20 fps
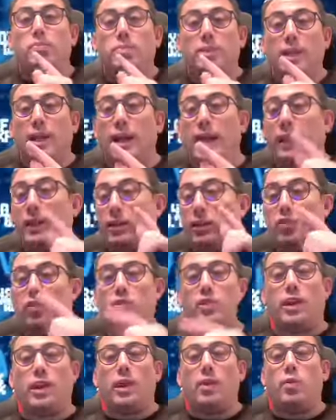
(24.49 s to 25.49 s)
play
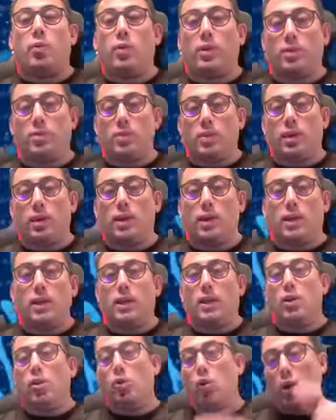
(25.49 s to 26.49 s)
this game with me,